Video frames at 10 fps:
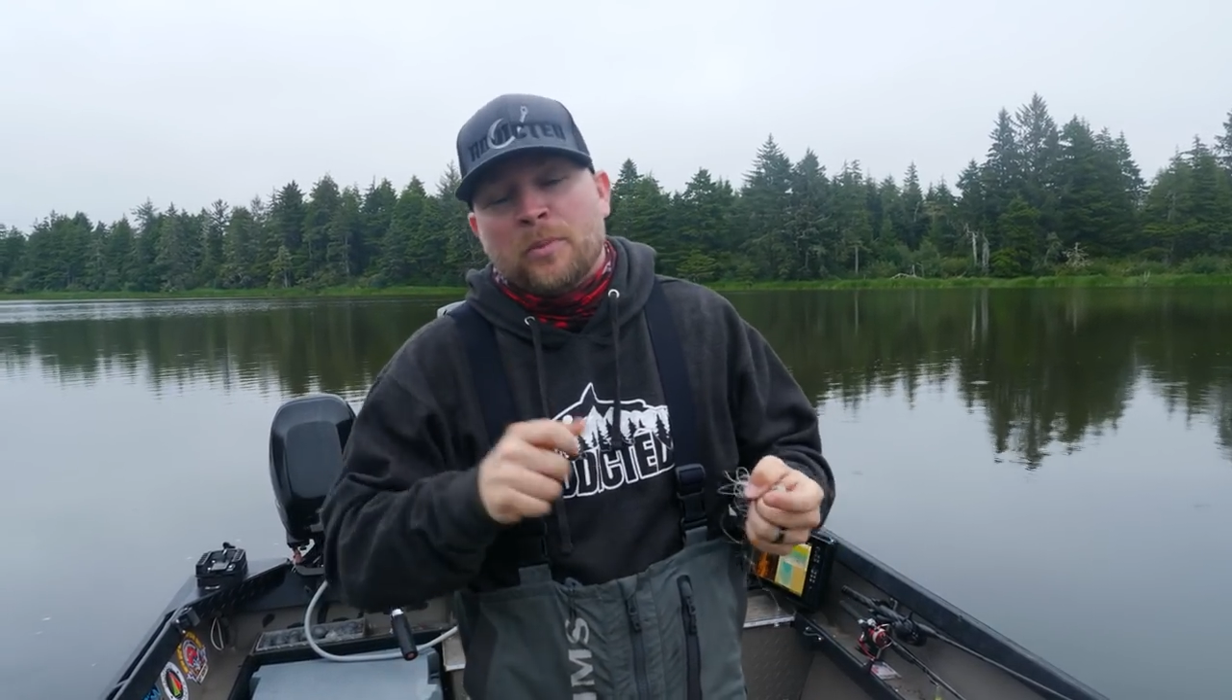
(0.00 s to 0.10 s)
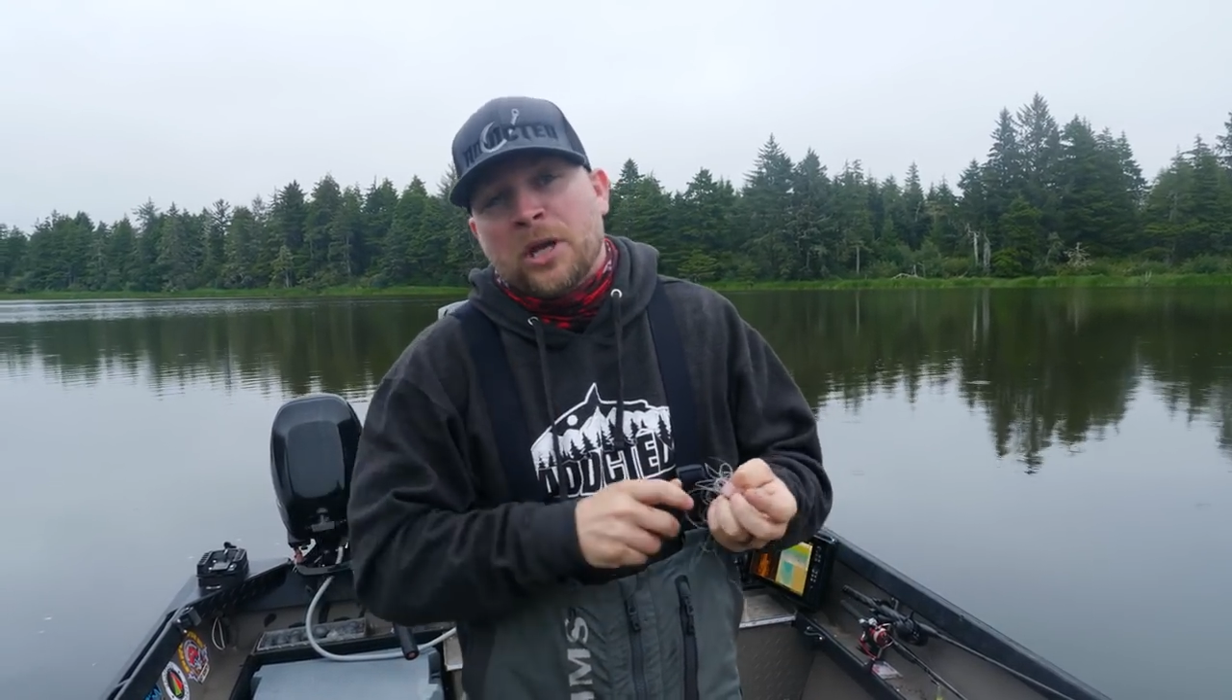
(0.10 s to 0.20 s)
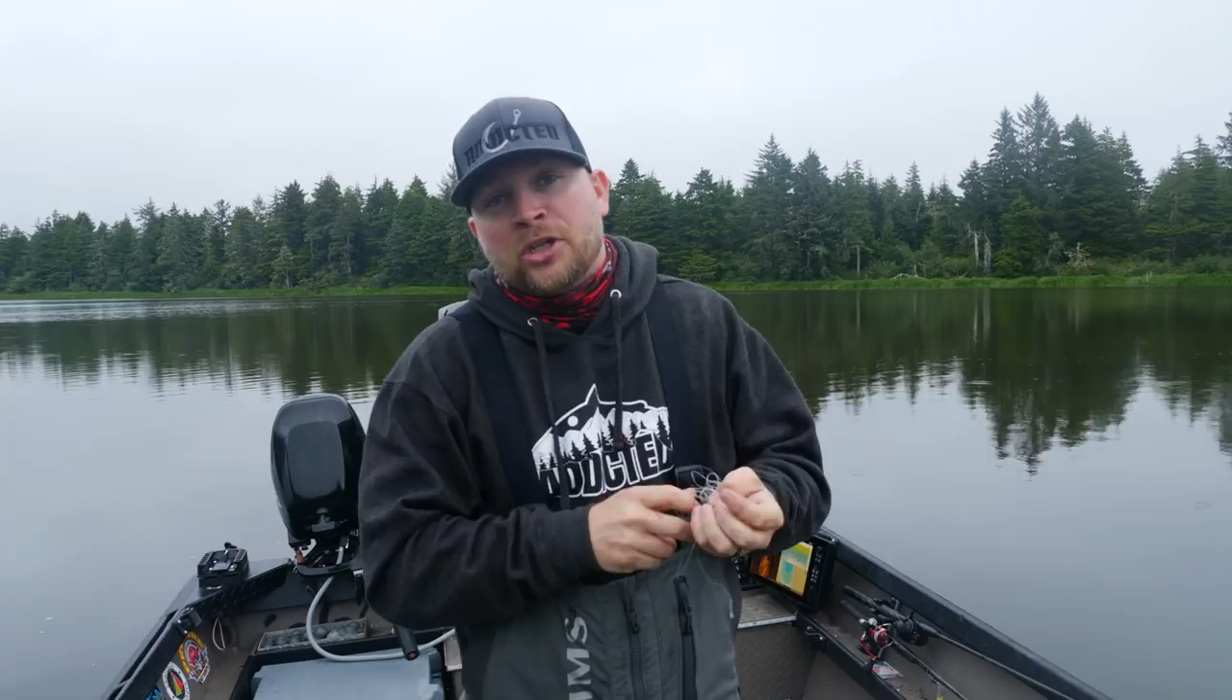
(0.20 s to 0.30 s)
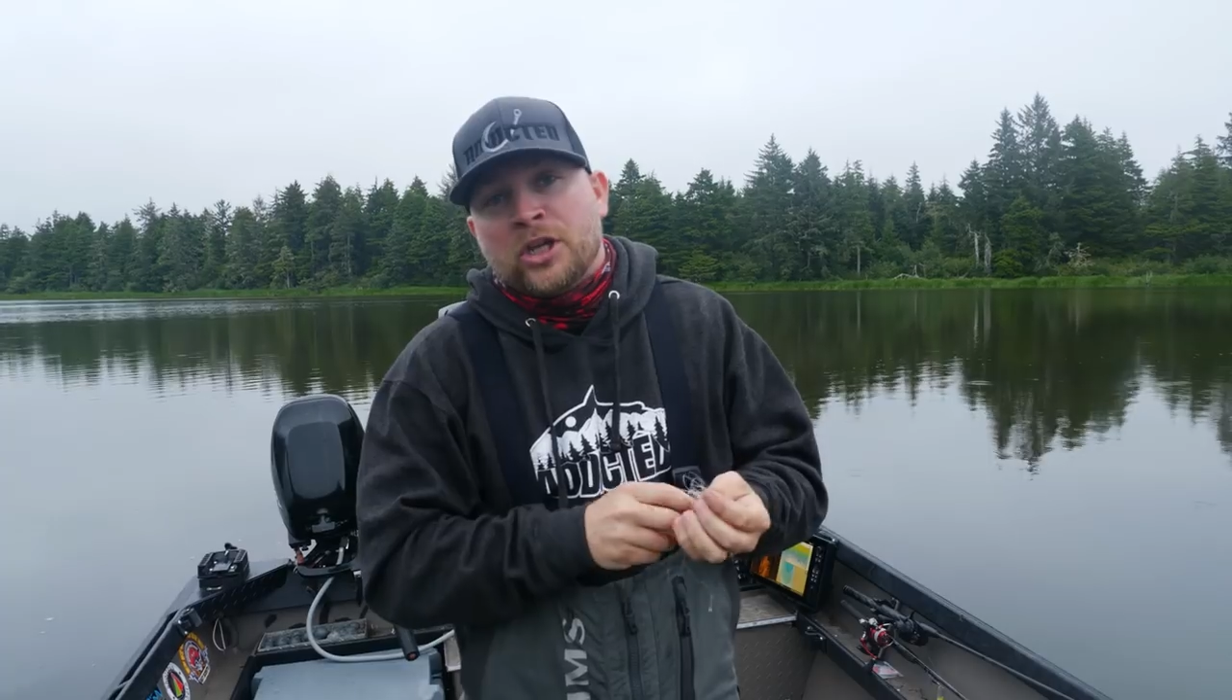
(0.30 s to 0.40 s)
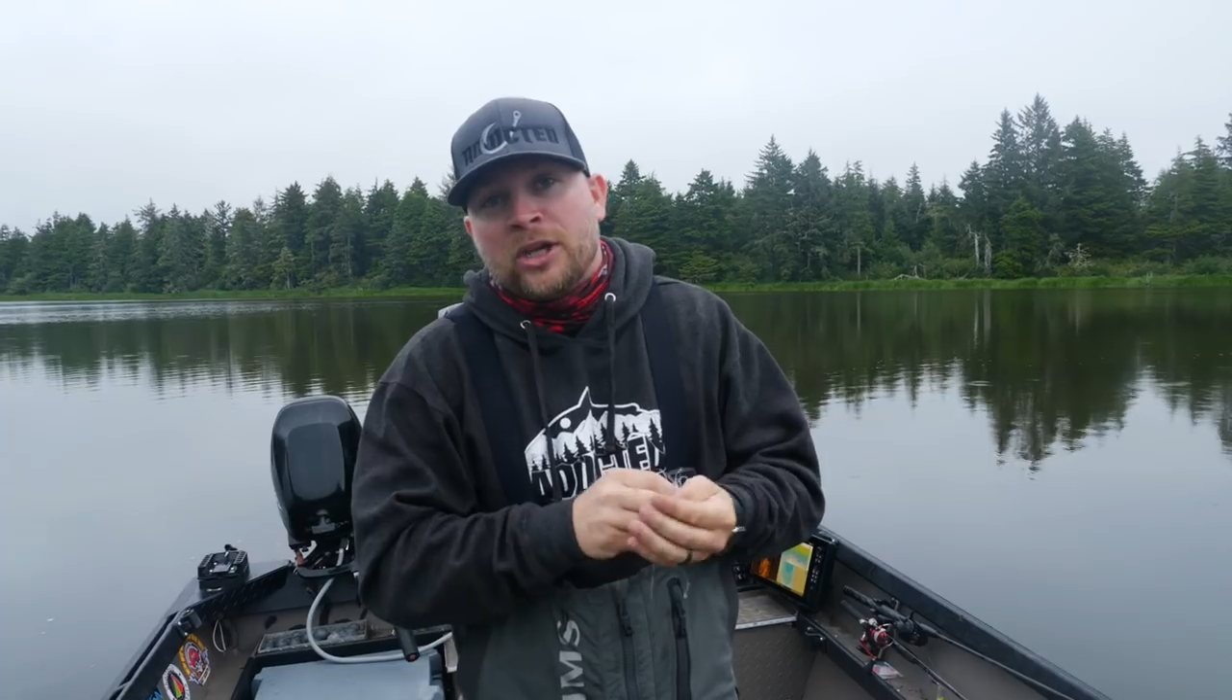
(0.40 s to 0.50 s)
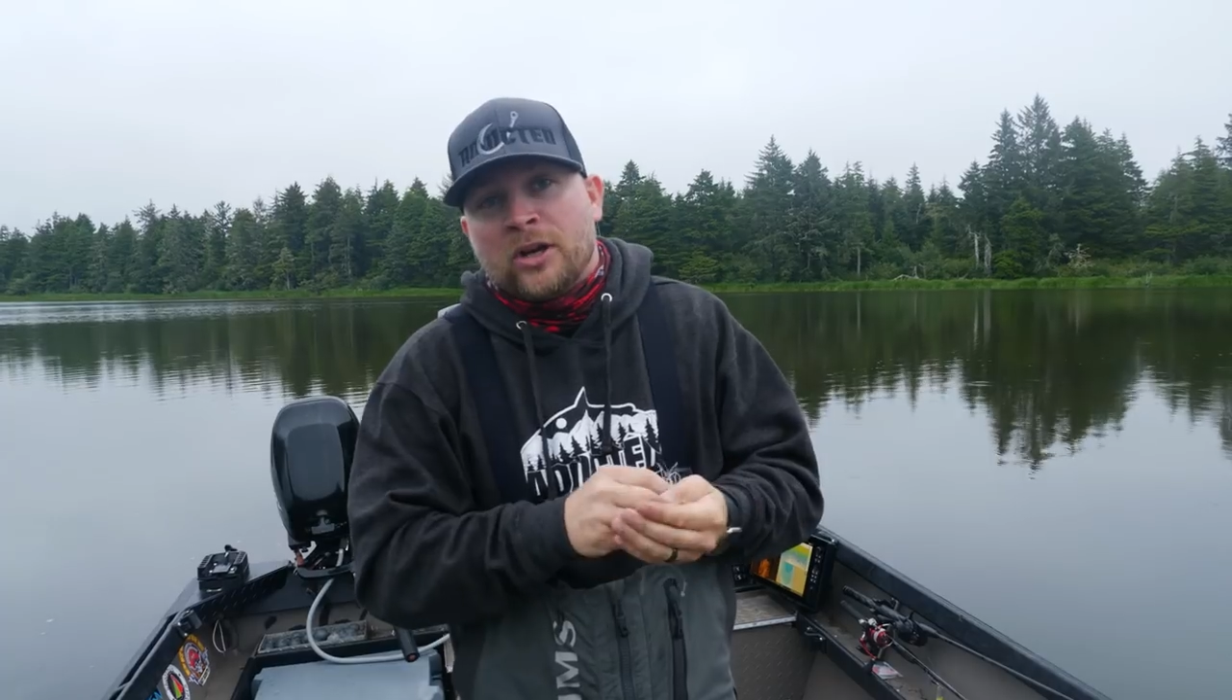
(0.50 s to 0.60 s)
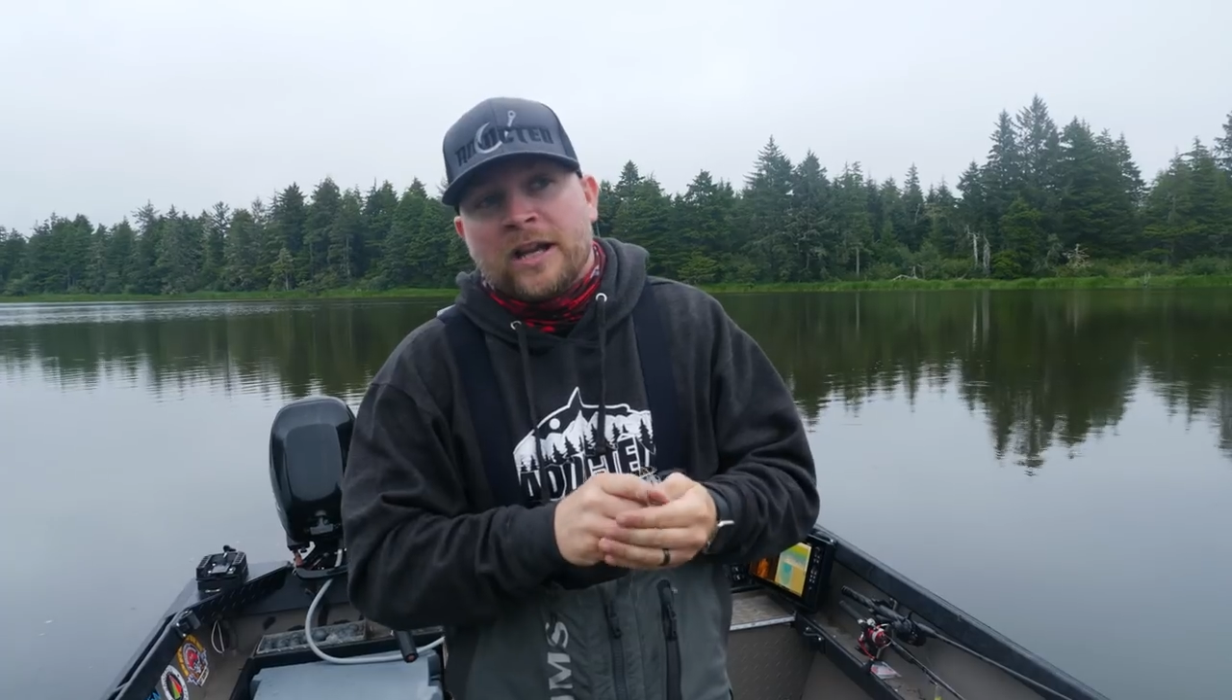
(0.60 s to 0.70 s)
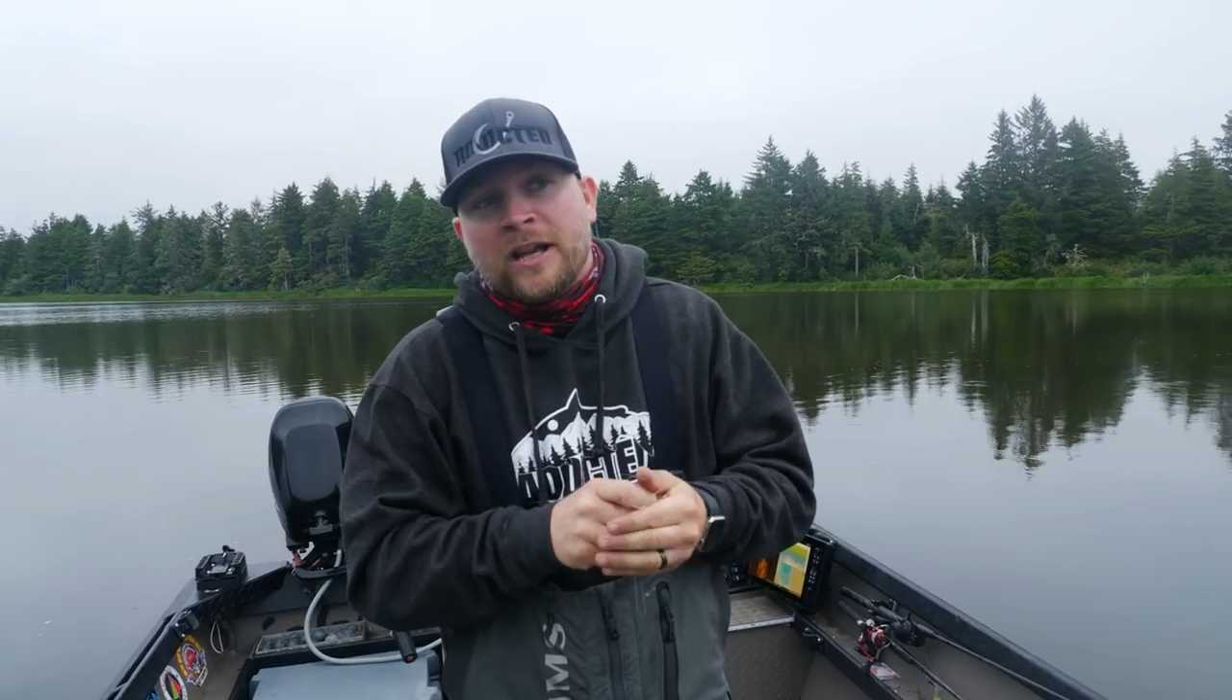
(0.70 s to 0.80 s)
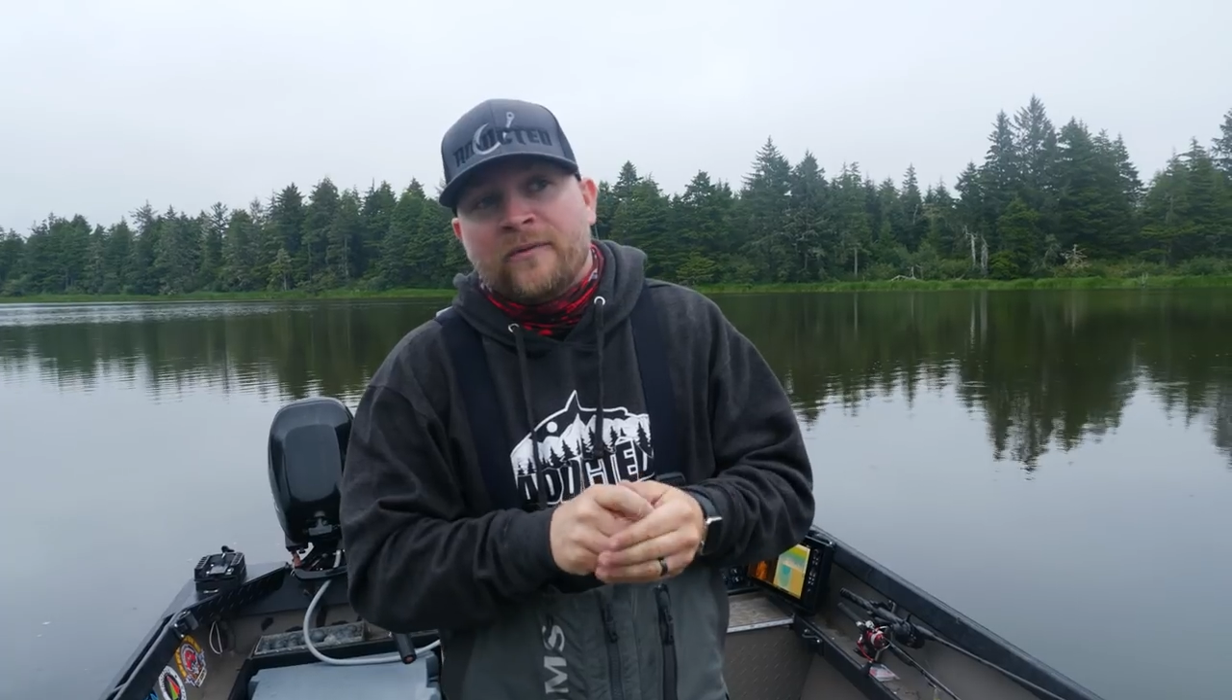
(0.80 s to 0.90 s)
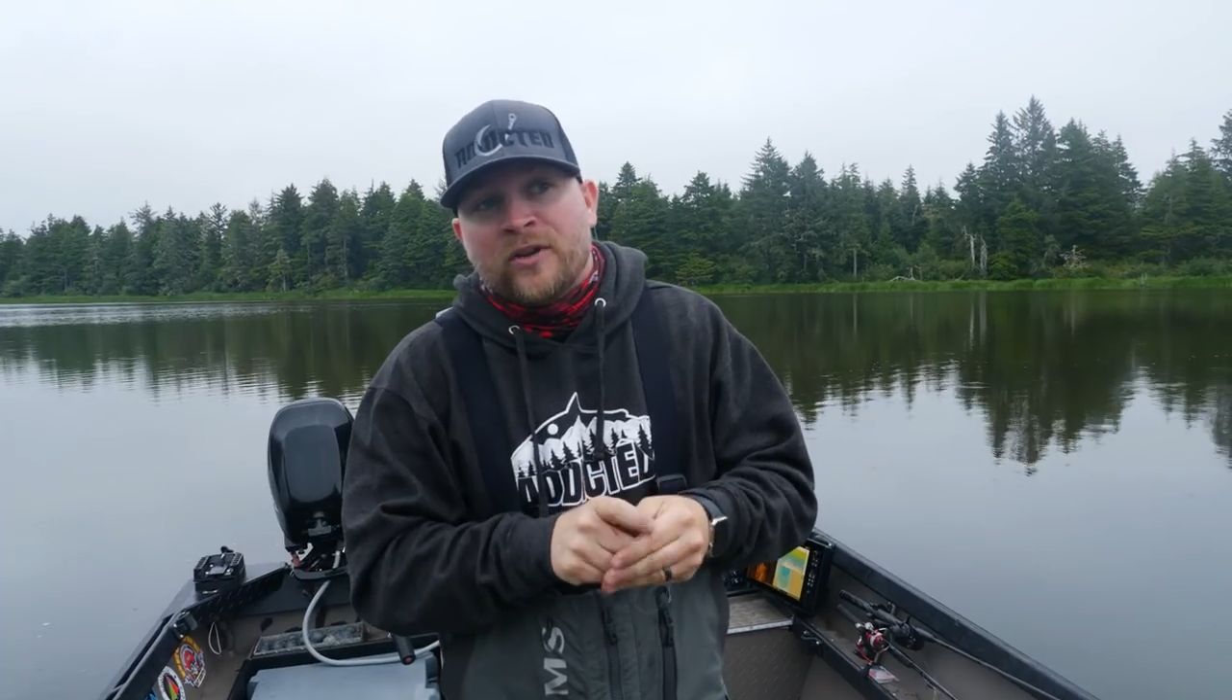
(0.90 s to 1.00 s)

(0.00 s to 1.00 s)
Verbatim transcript: to pitch in there and